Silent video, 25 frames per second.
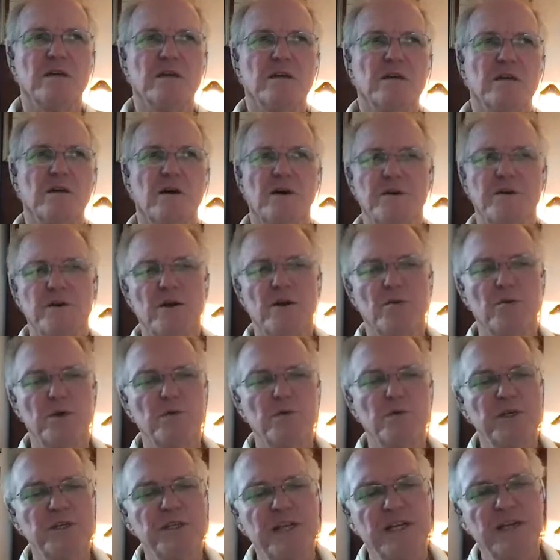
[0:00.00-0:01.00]
or no, we
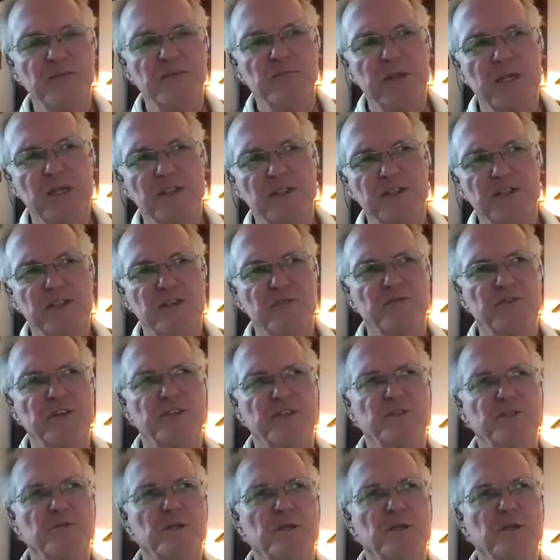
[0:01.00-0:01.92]
wouldn't unplug chief feature.